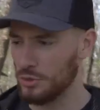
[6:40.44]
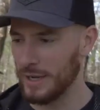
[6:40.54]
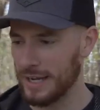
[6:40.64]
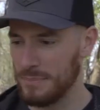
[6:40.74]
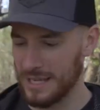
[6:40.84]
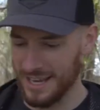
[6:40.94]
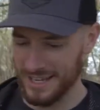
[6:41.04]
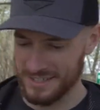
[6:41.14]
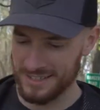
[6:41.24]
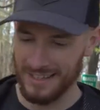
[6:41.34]
quick
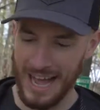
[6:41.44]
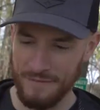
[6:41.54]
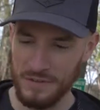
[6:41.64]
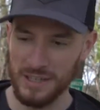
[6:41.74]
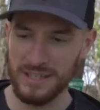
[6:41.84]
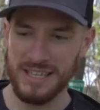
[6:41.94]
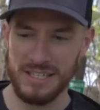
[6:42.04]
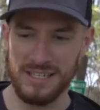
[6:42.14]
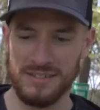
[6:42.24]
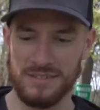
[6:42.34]
because I feel like
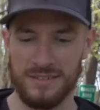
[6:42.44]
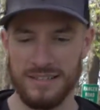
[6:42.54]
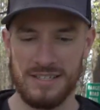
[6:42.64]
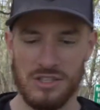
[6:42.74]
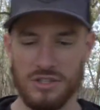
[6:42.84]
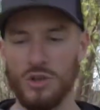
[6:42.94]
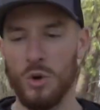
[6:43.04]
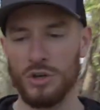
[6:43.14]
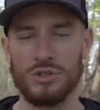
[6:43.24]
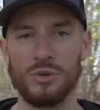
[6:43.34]
this is
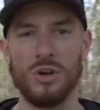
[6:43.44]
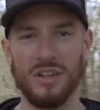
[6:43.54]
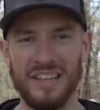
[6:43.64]
your tool.